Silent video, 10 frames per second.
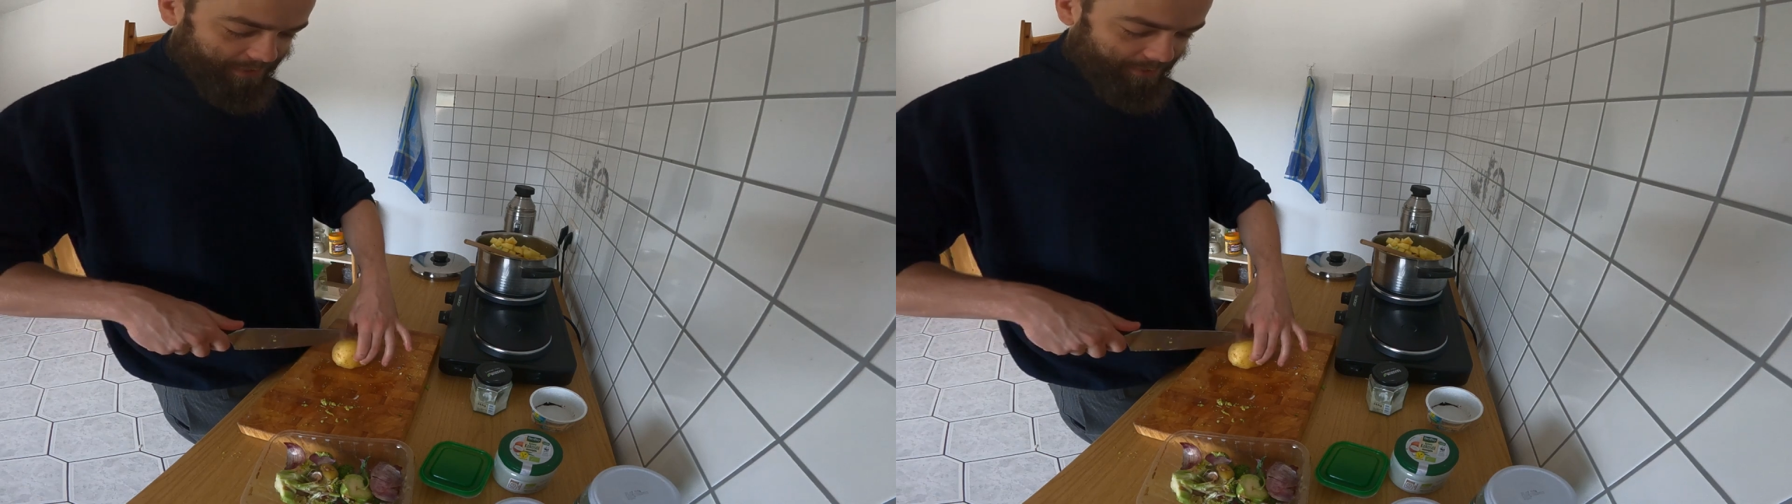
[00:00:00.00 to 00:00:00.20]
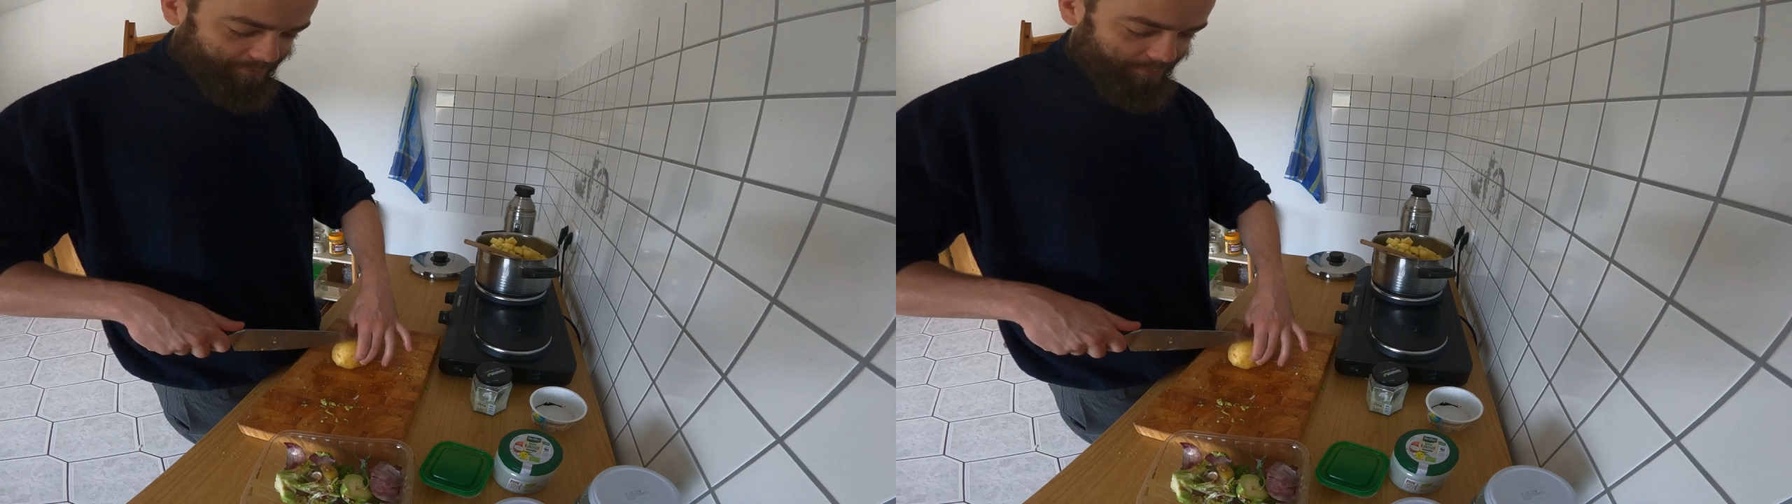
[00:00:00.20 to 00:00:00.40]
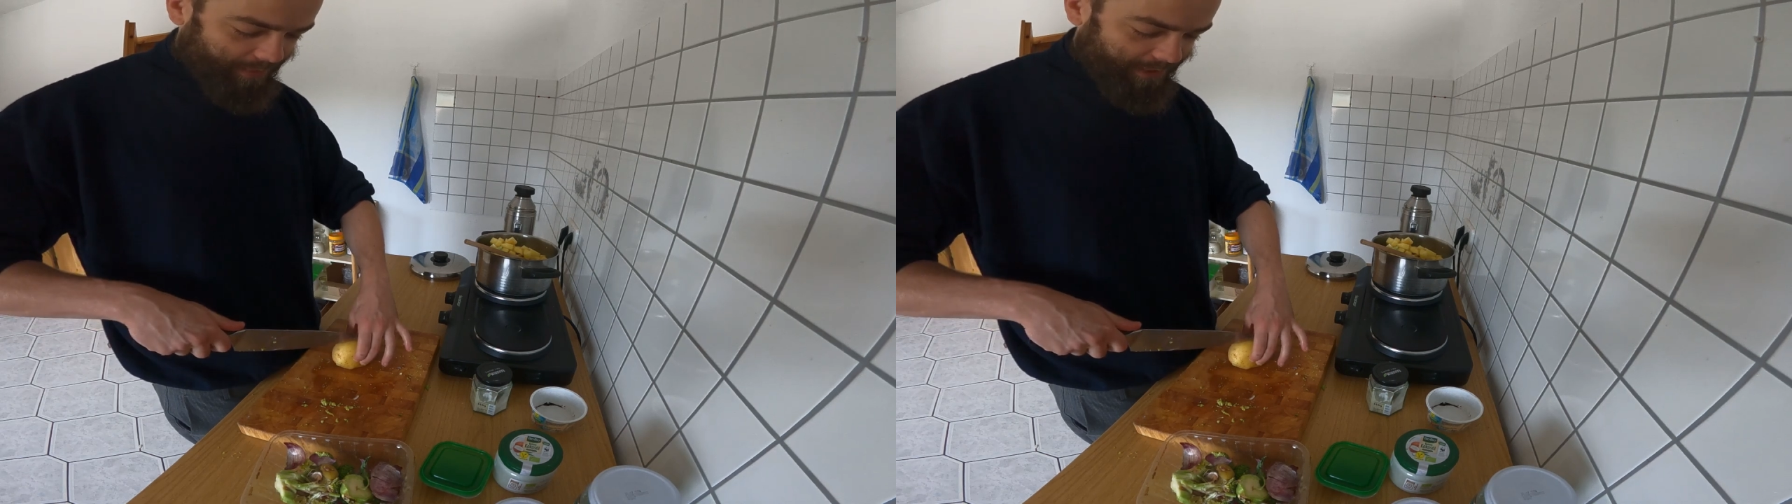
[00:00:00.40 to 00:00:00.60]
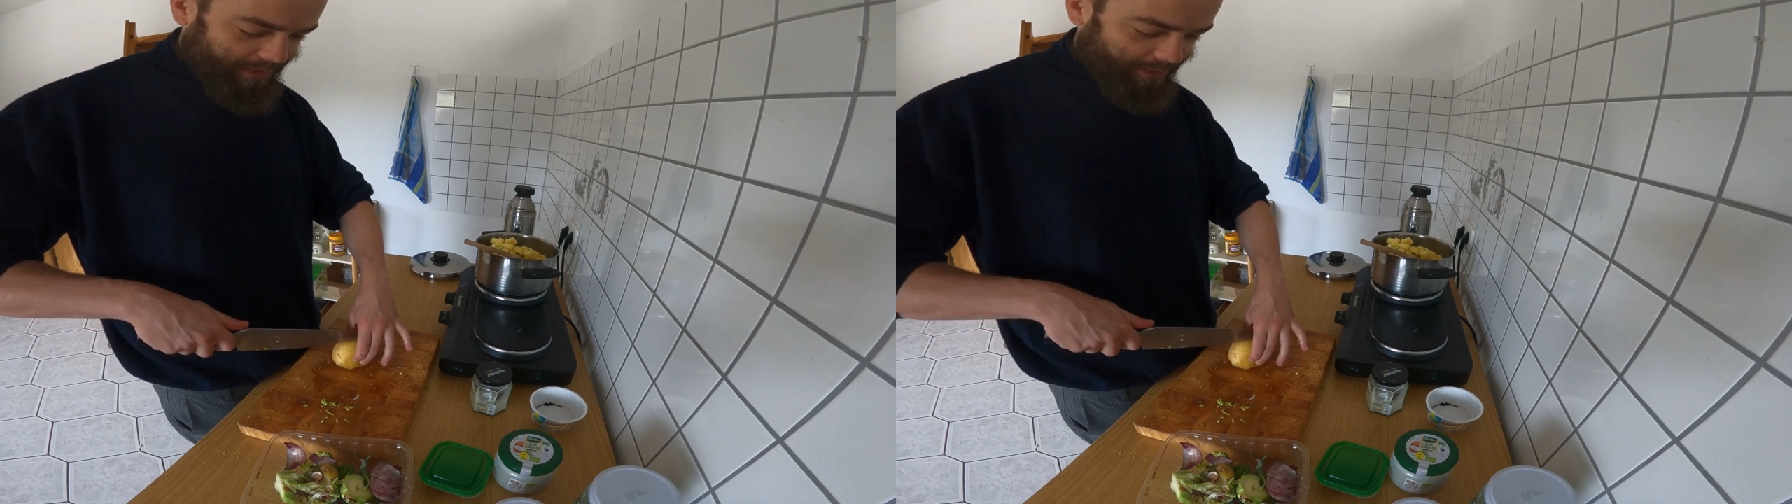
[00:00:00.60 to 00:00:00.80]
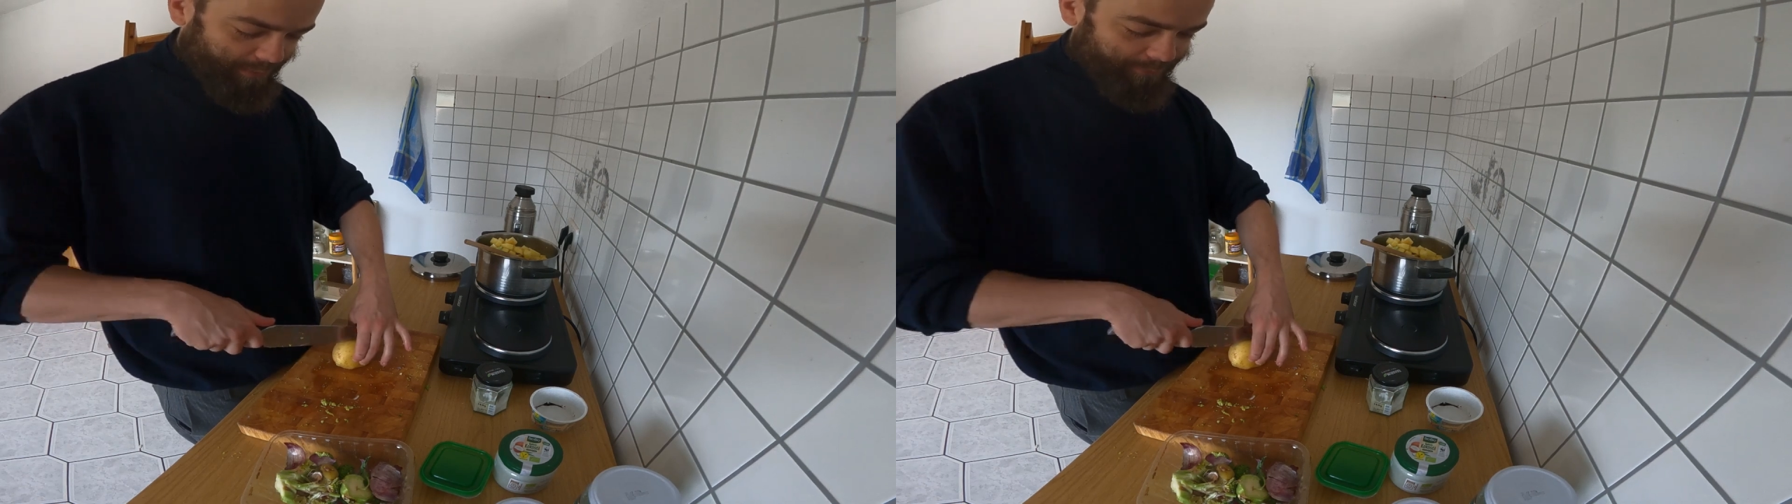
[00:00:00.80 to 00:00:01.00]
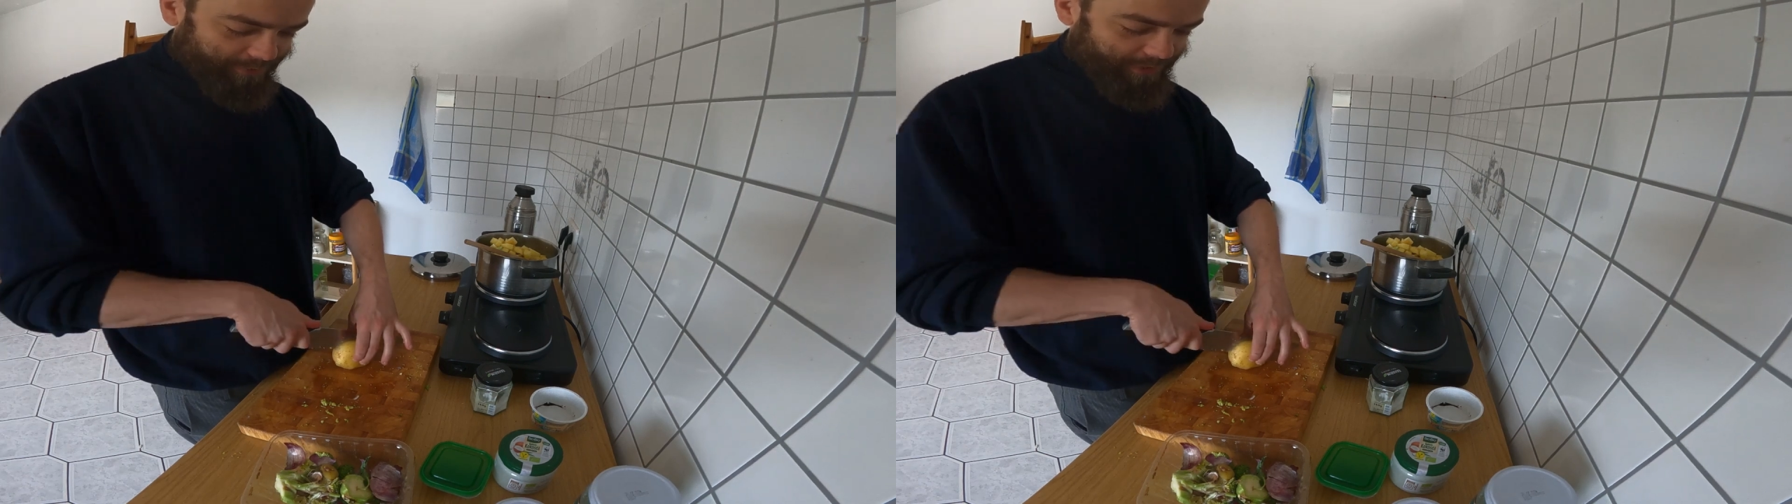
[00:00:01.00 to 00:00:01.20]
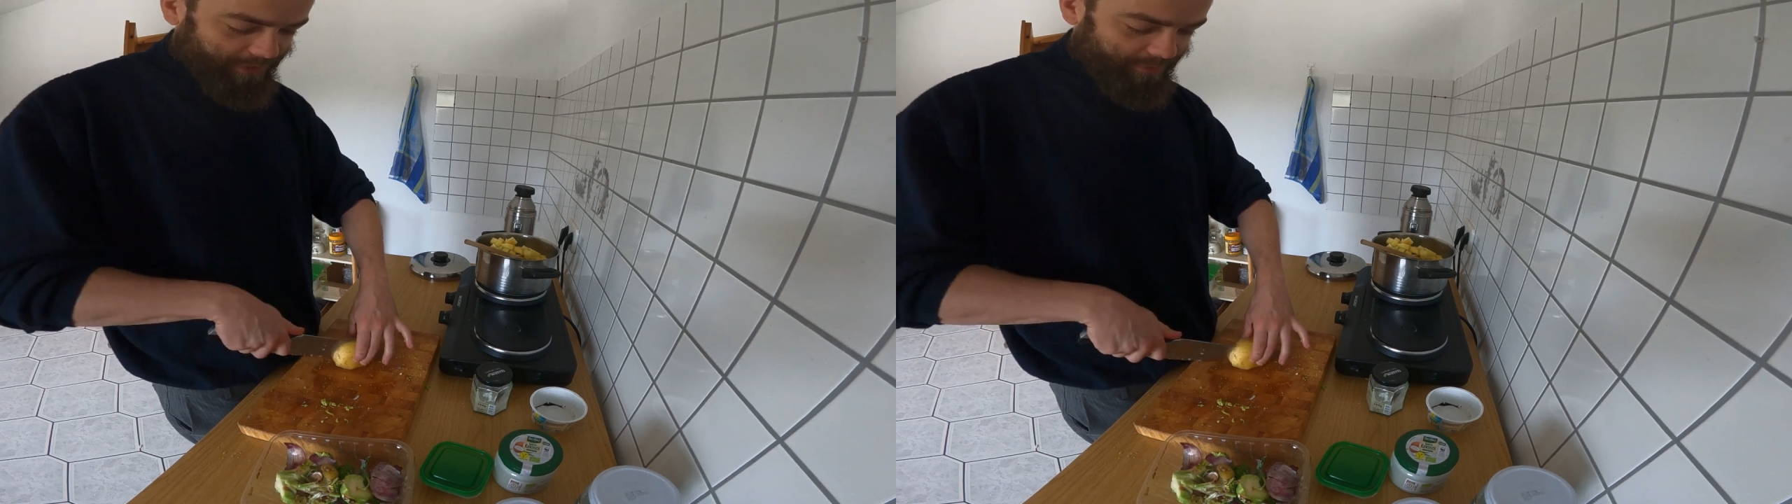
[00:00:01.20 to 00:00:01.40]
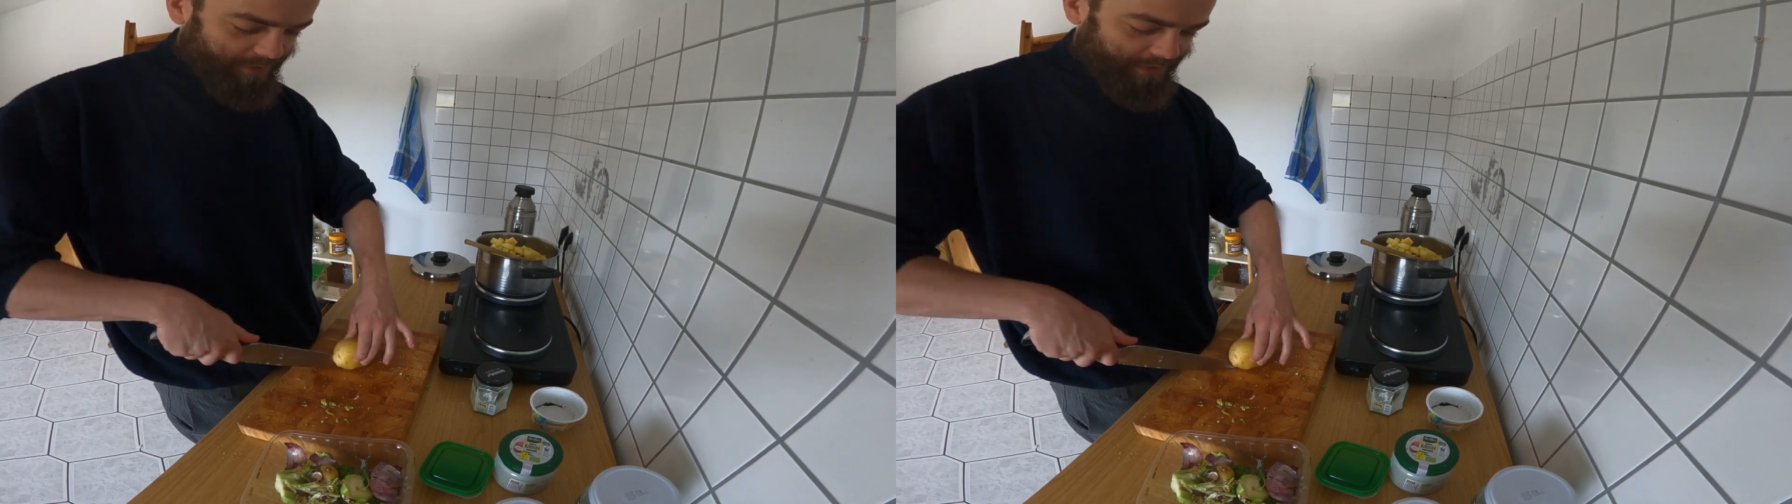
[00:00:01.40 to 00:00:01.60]
I'm running out of
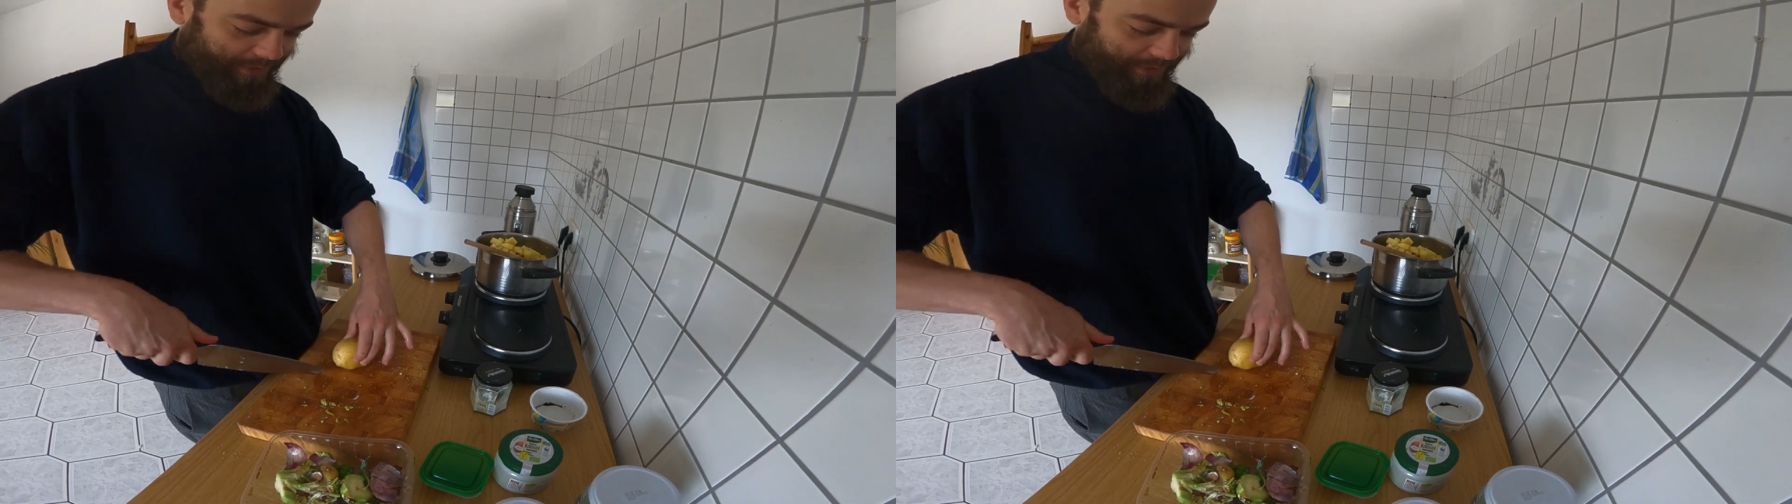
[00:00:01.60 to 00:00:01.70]
time and